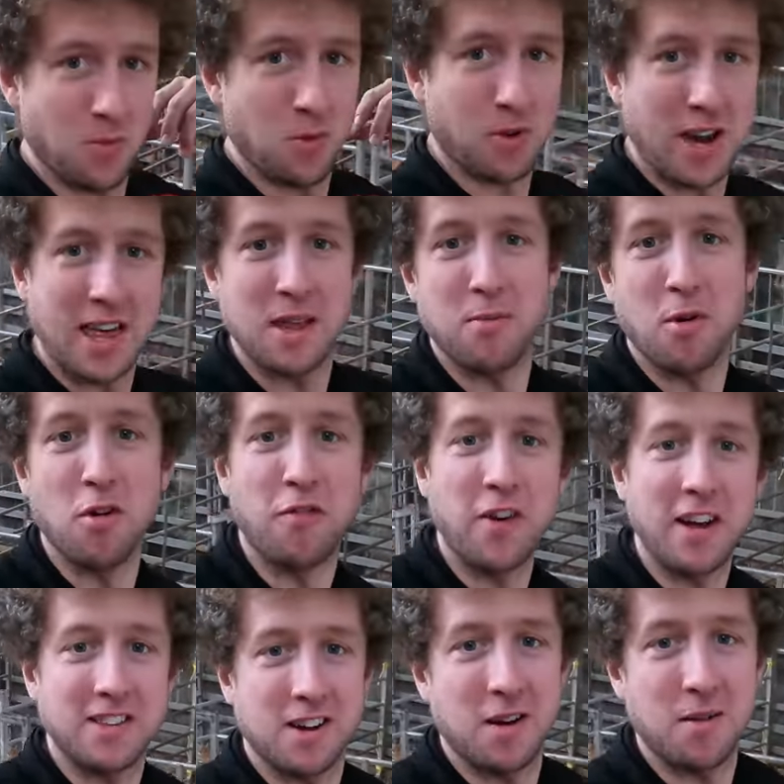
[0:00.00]
We'll get them all
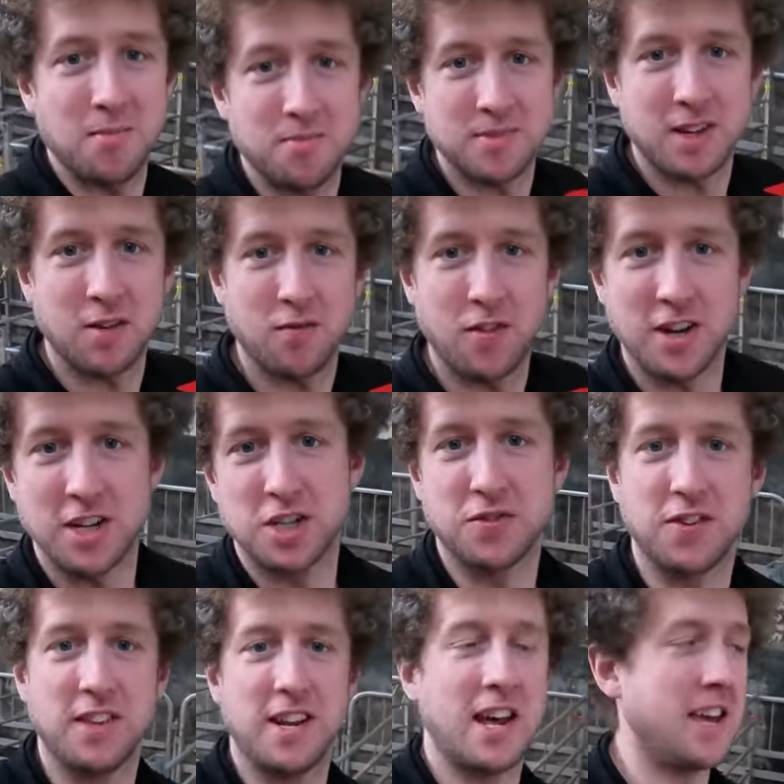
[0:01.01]
fed up, get finished
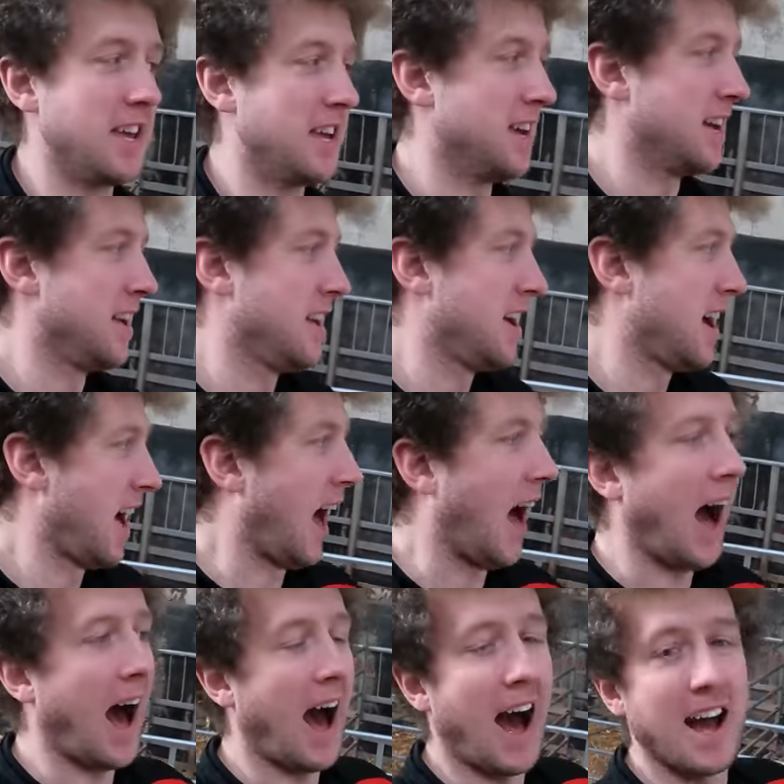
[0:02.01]
for the night,
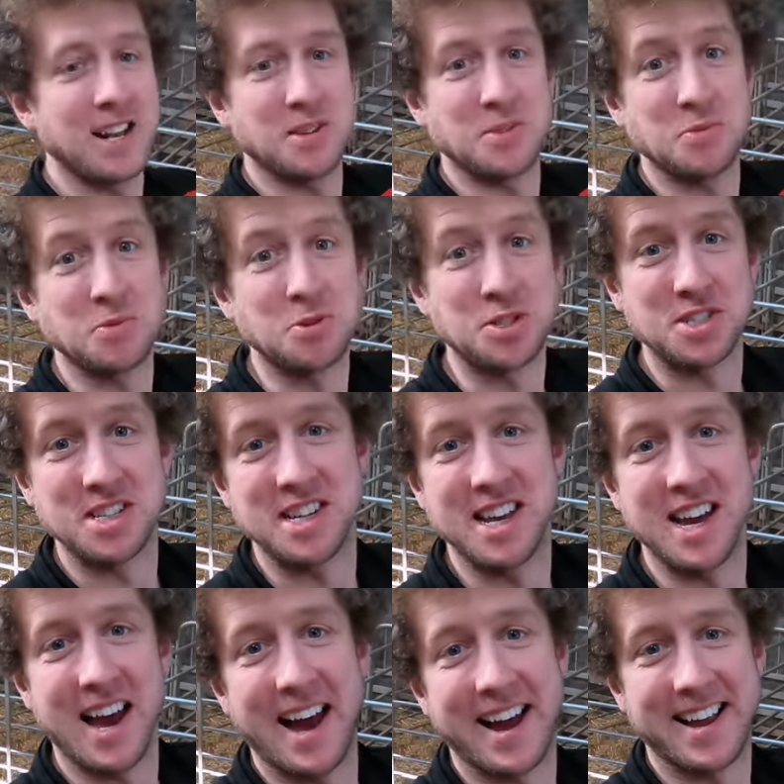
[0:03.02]
and we'll
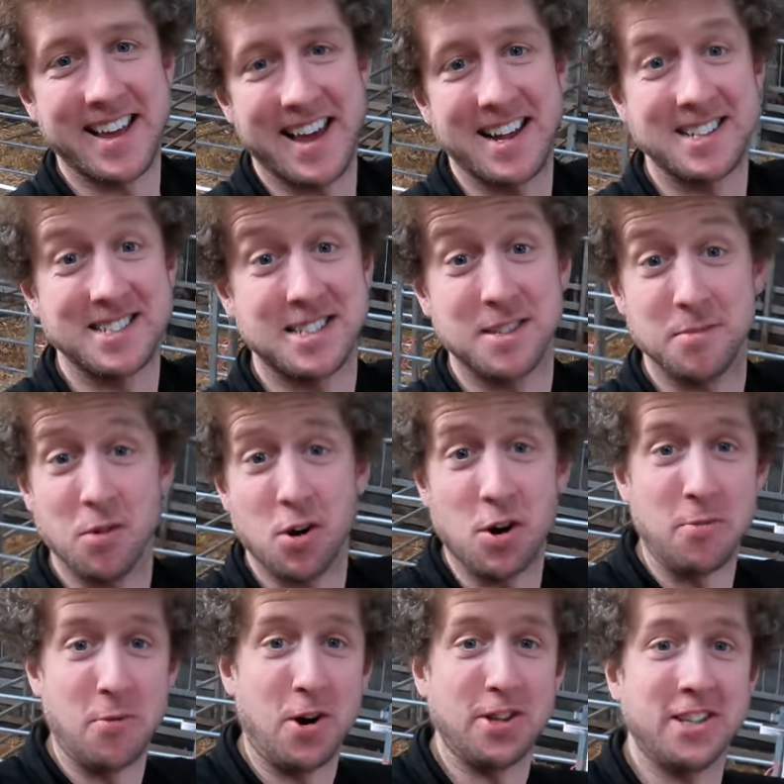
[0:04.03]
see you again
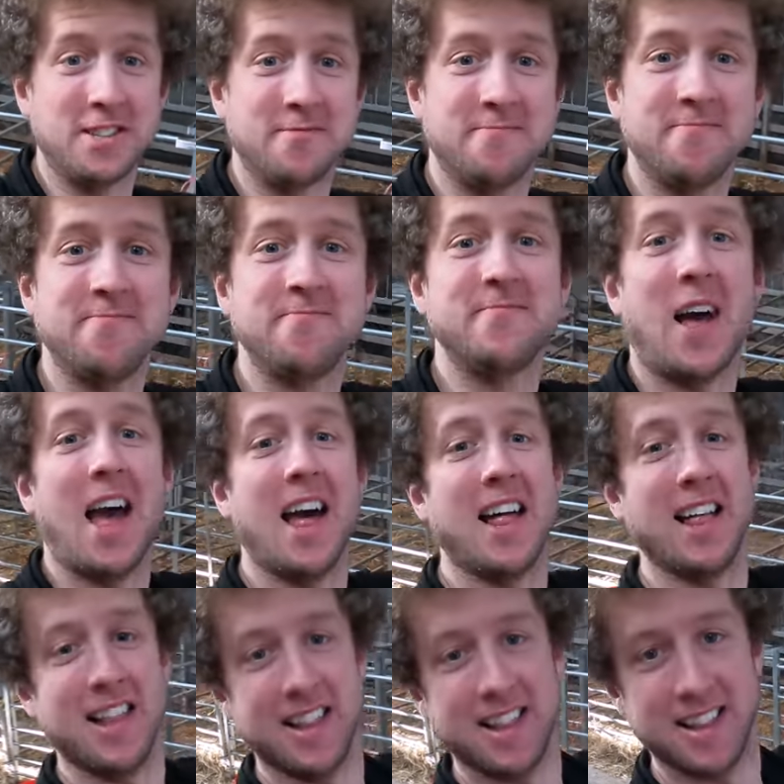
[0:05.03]
tomorrow morning.
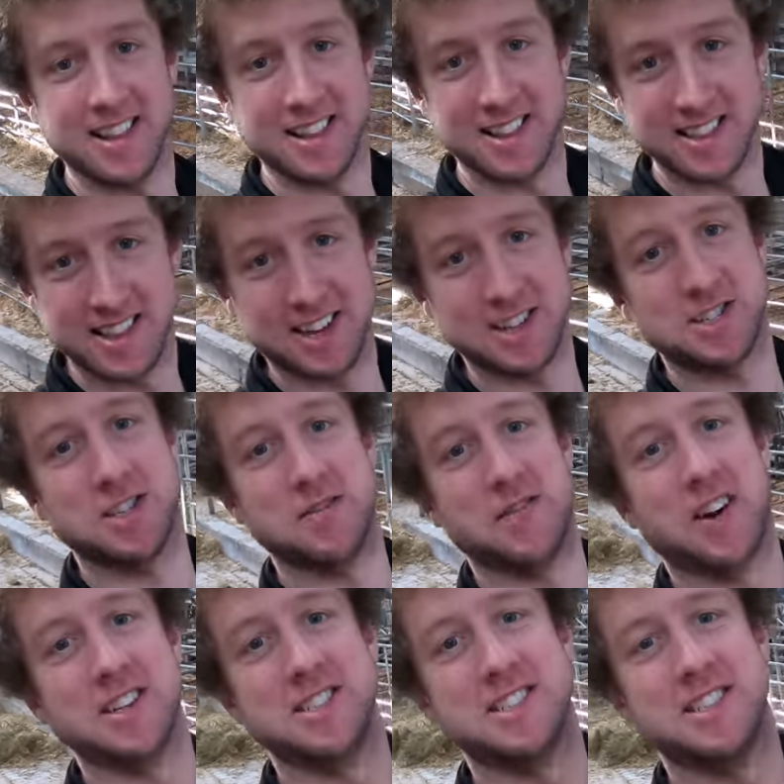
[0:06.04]
Thanks, sheep
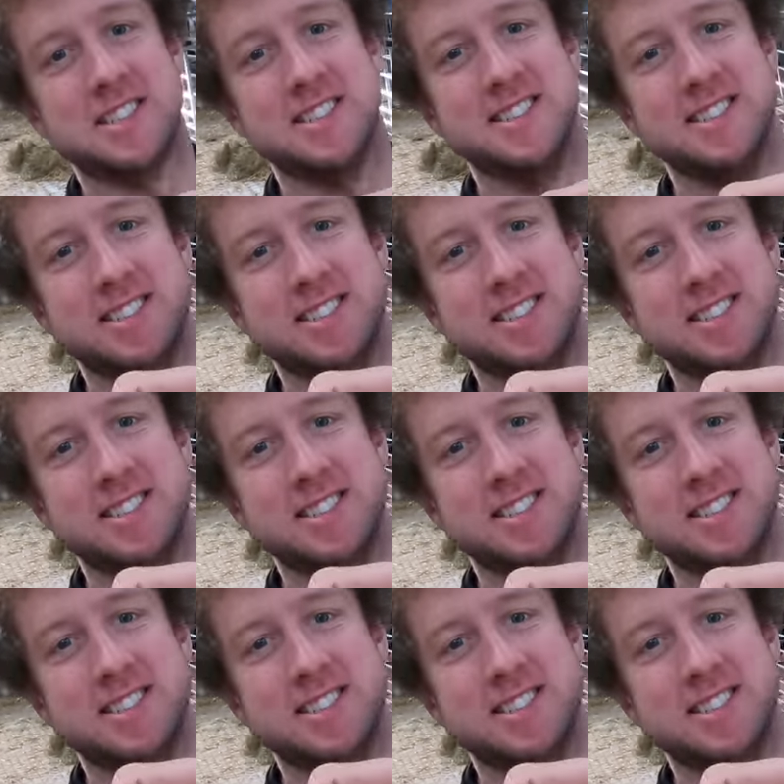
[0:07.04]
fans.